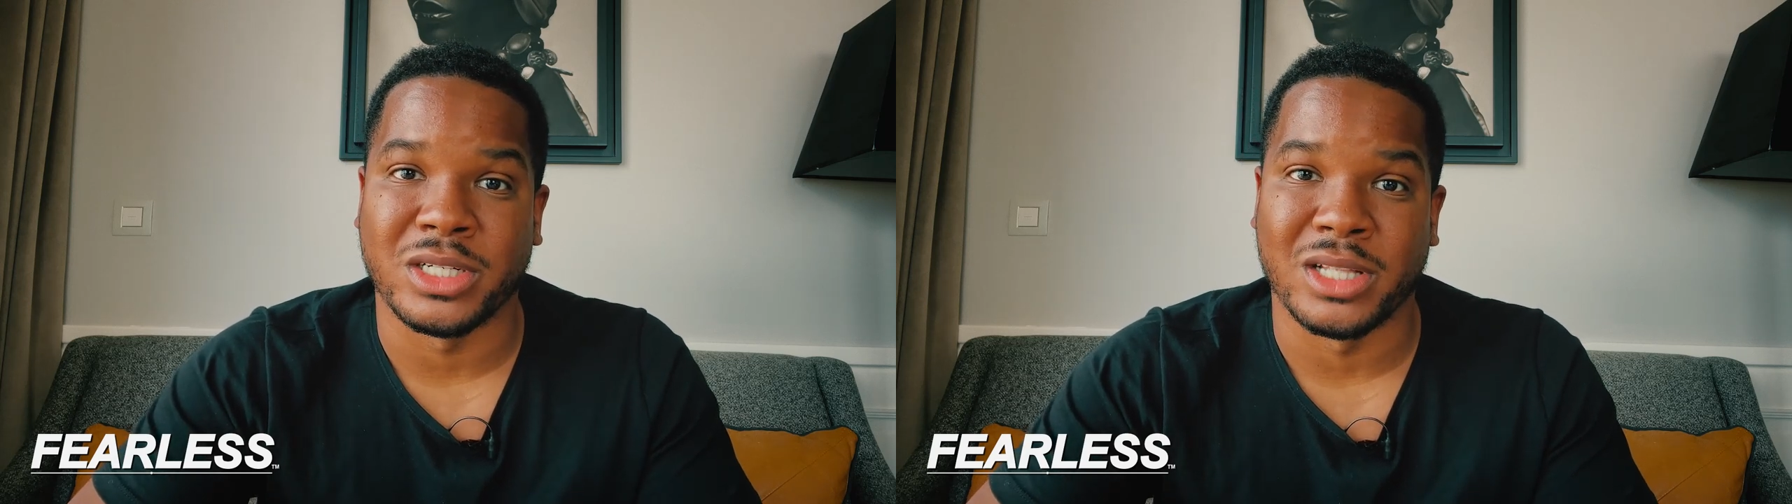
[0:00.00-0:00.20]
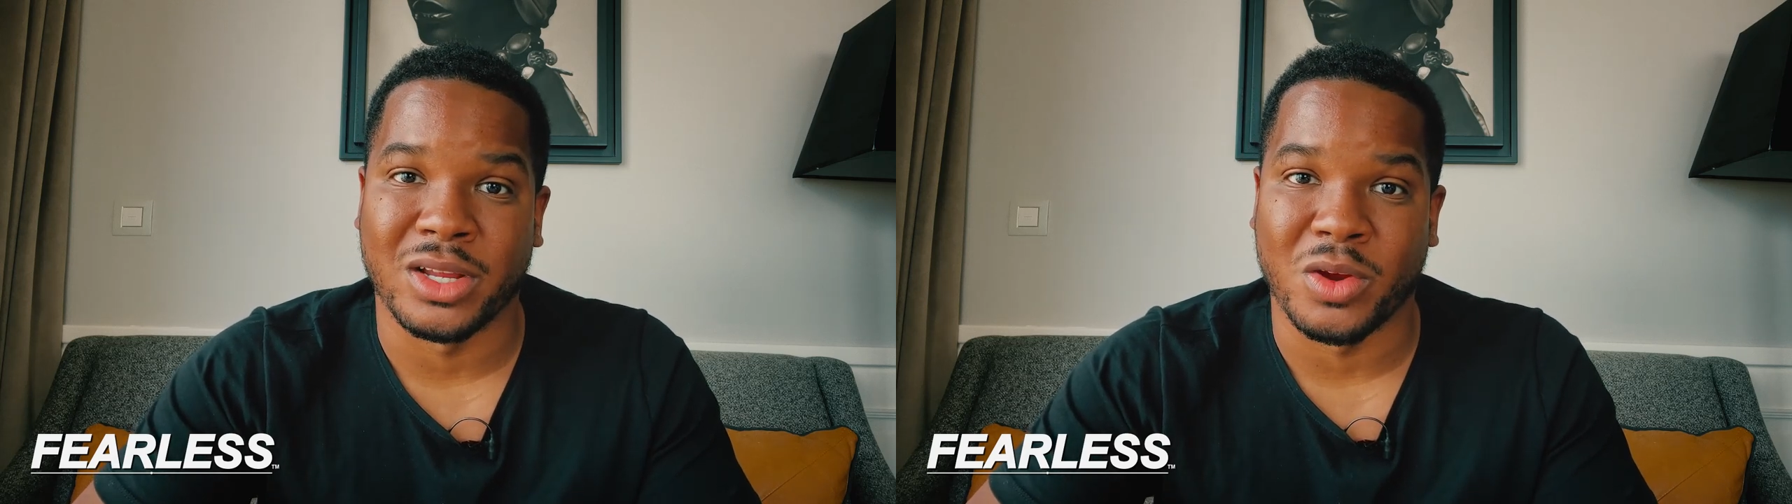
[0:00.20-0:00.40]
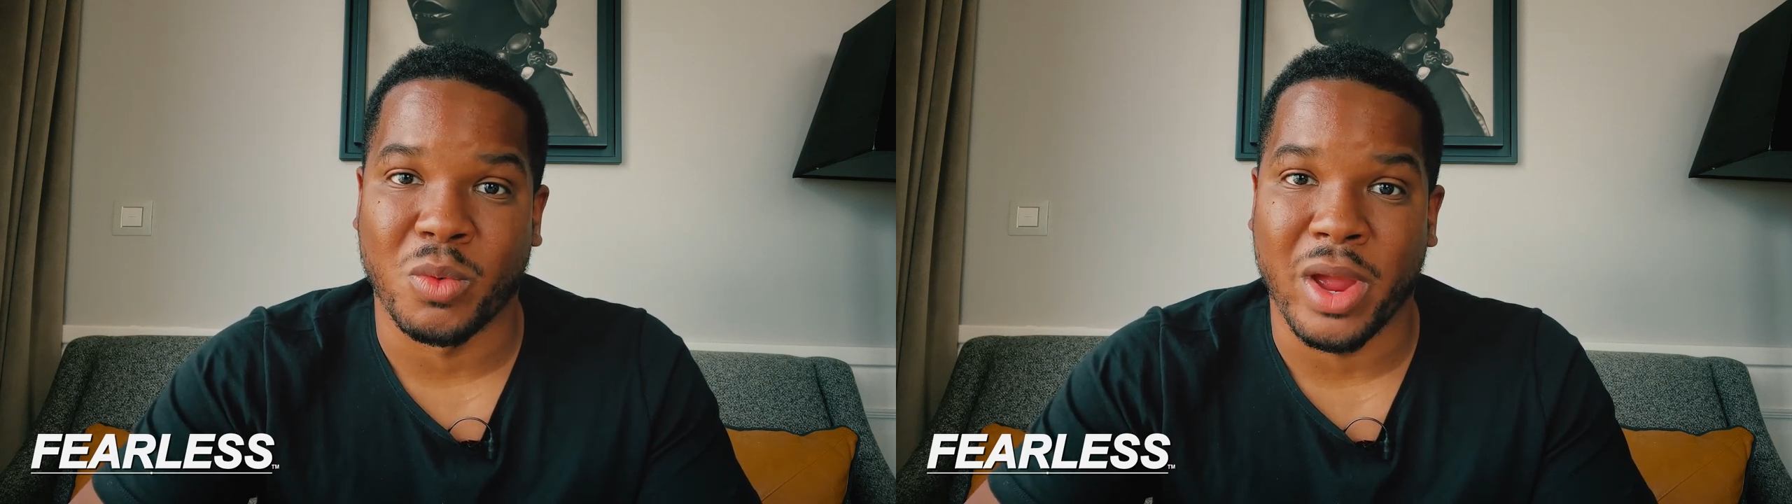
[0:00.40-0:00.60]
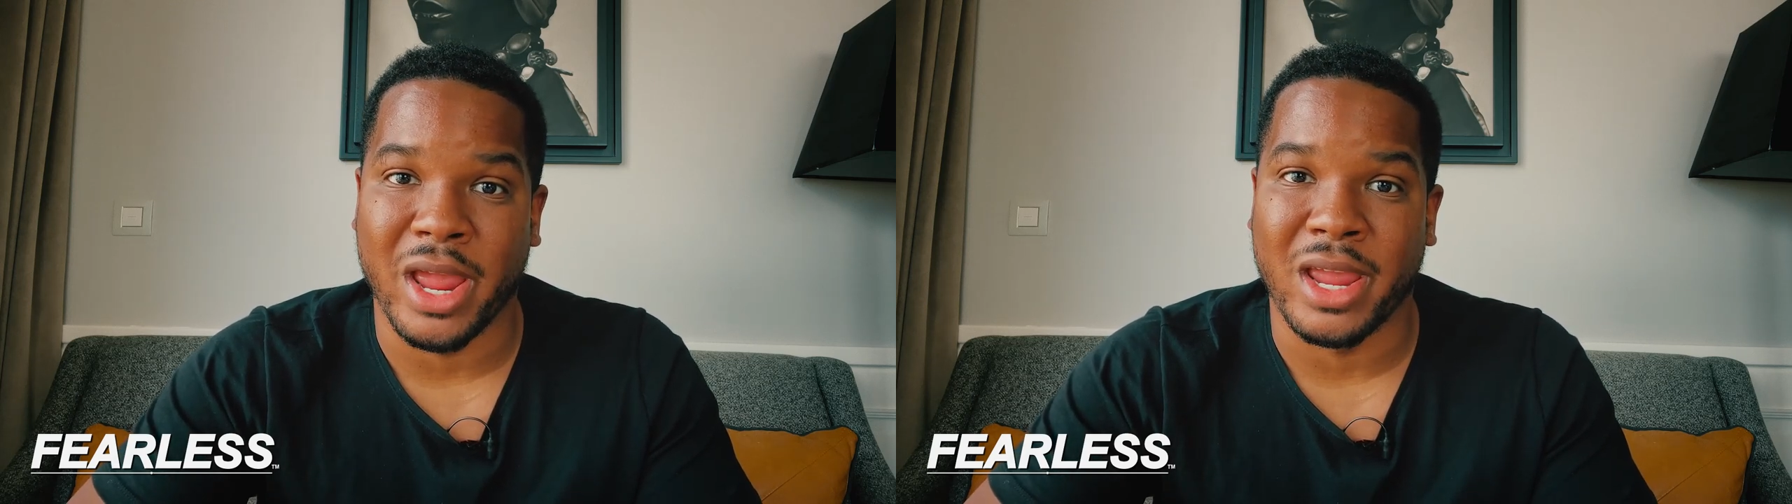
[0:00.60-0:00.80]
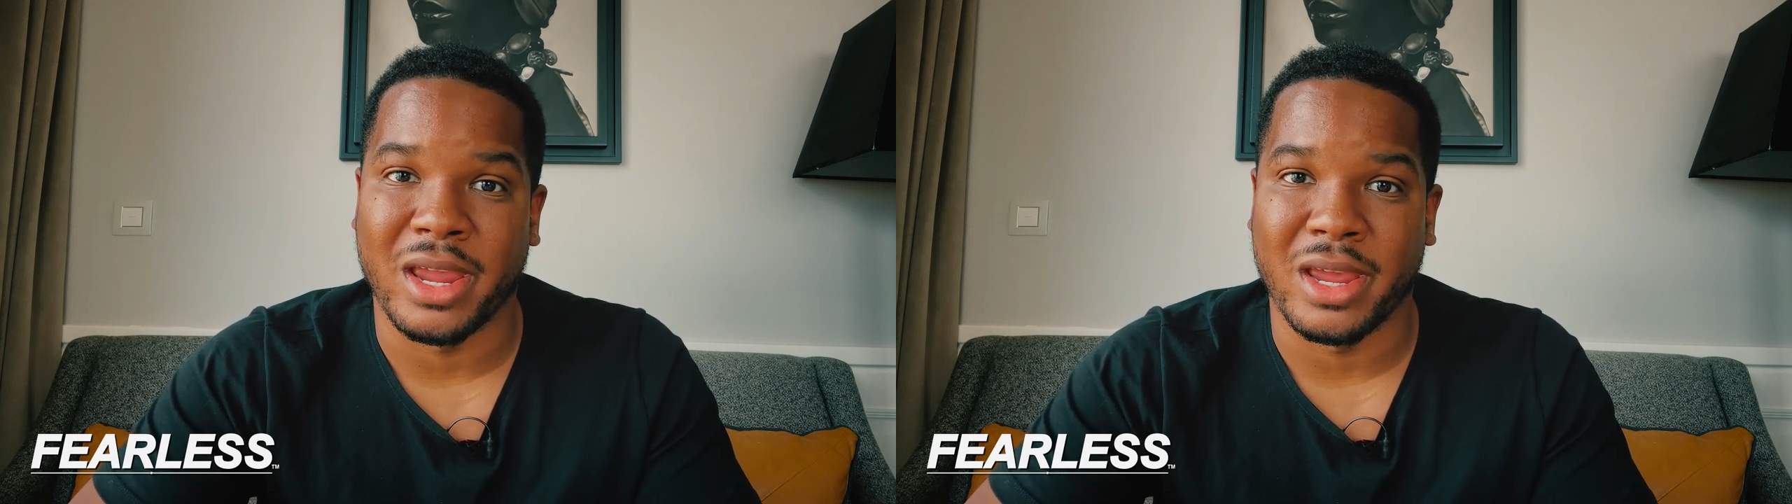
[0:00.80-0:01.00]
she's looking your
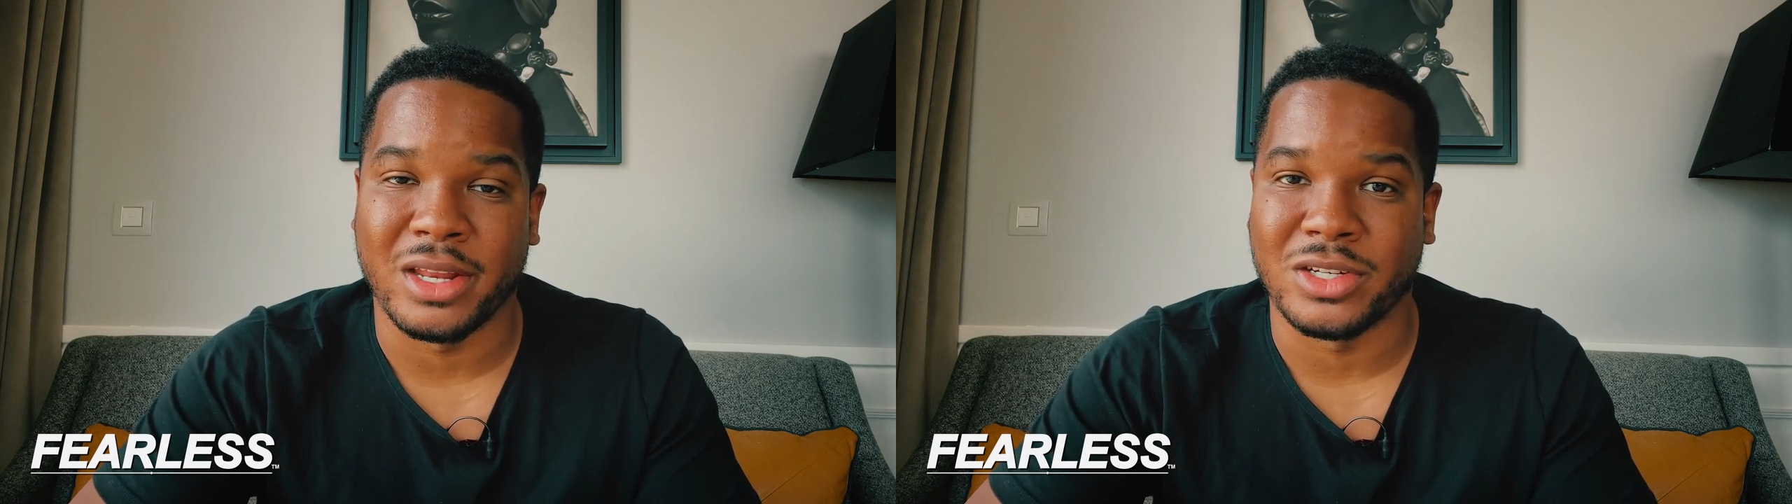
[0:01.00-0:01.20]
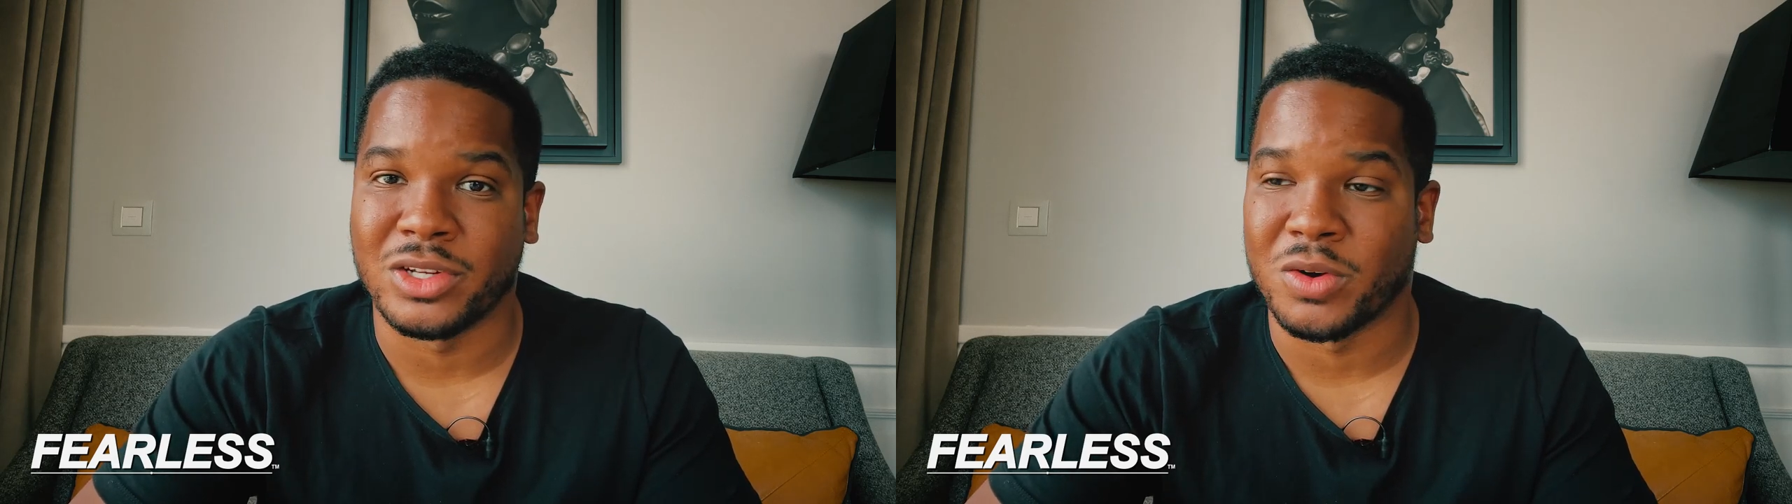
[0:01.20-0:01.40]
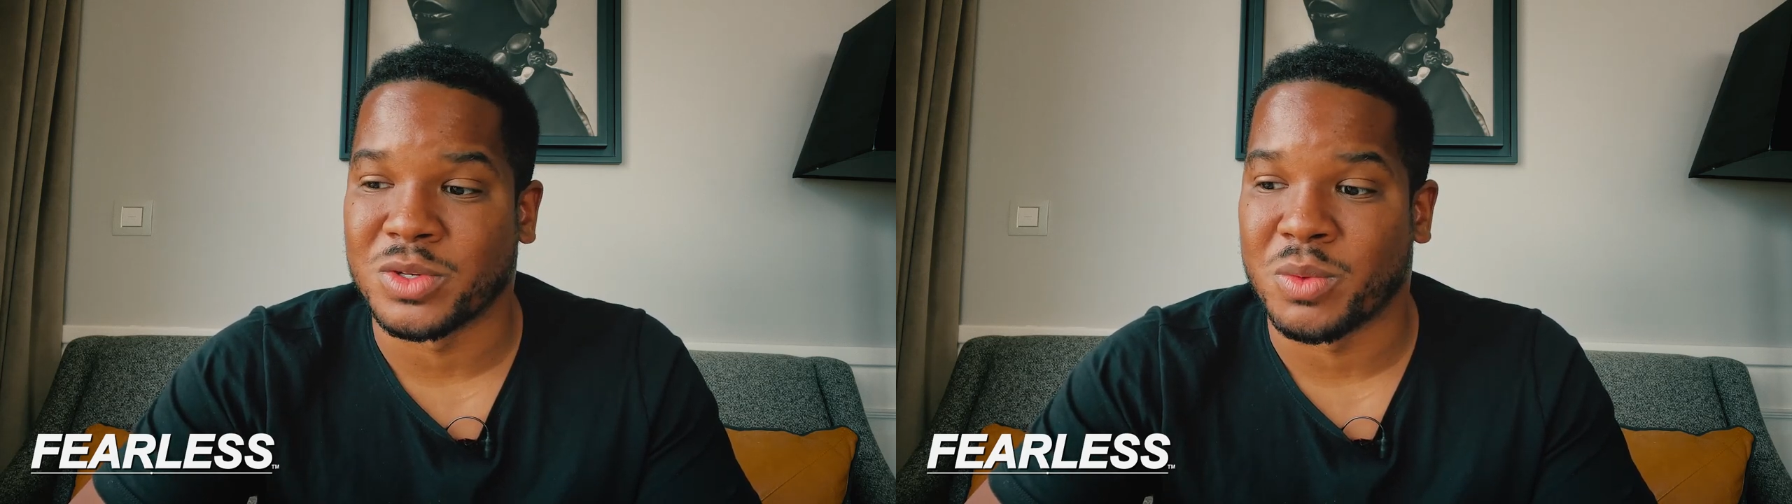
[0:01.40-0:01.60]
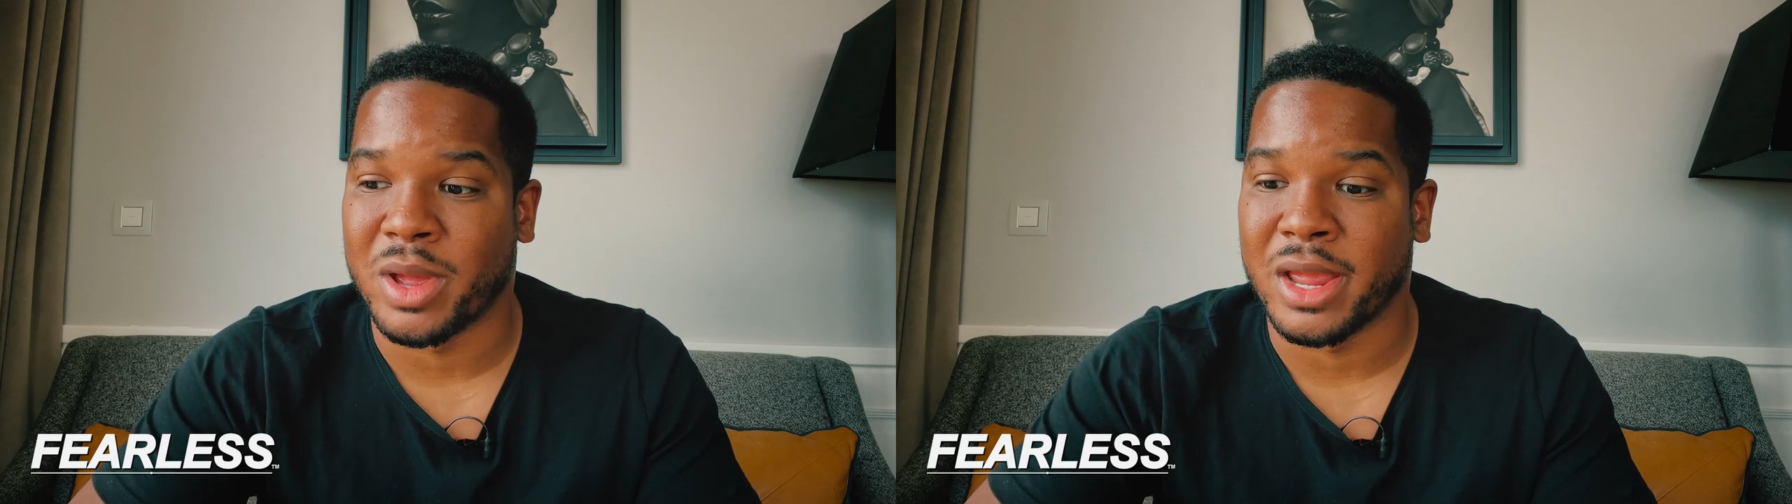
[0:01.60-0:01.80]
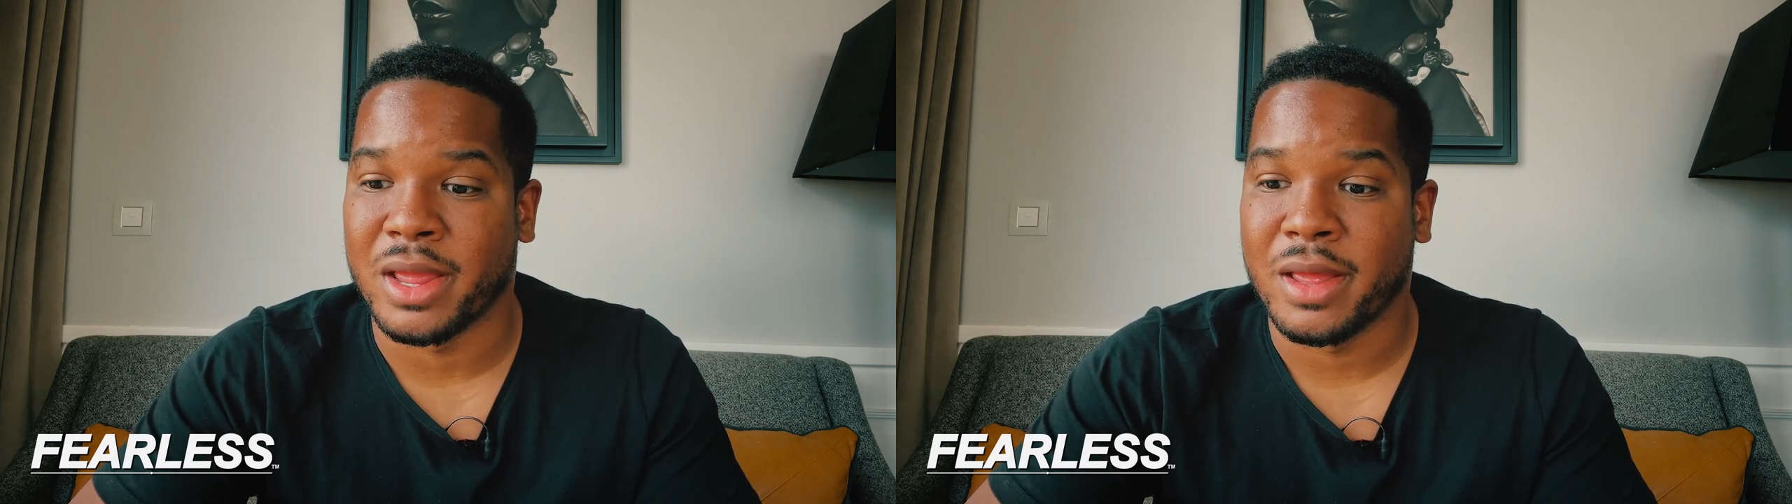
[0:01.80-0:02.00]
way and then she turns
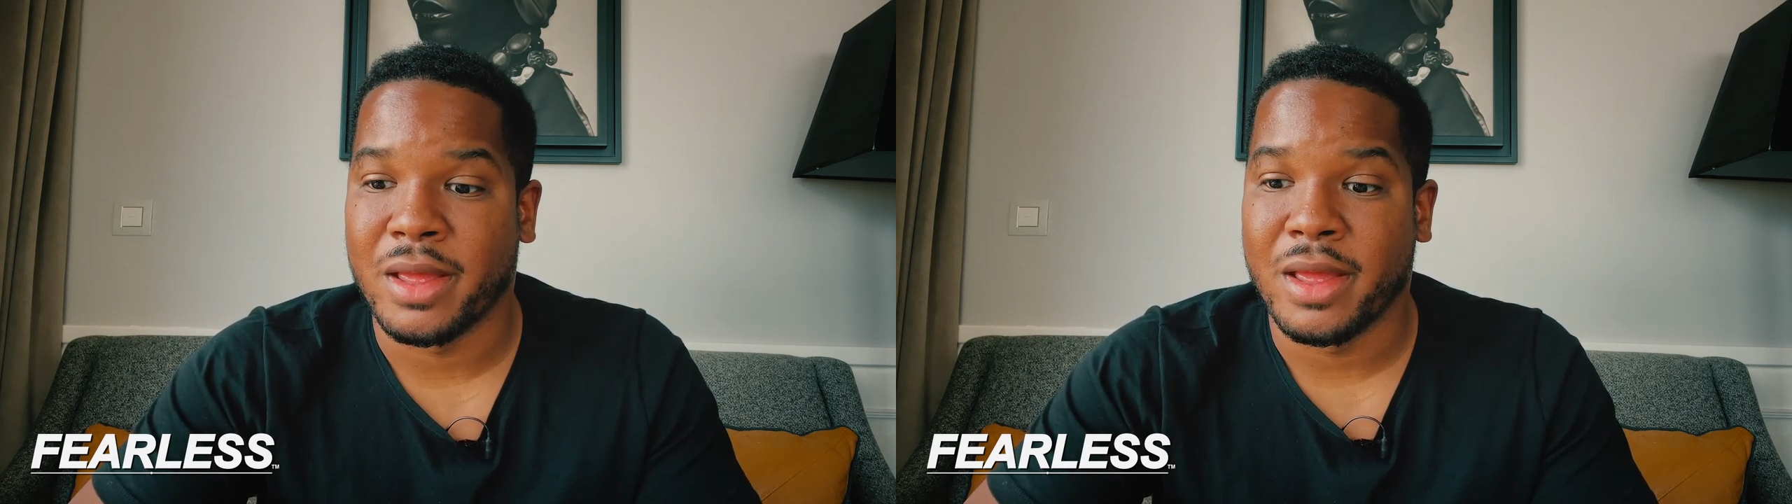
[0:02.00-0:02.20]
away,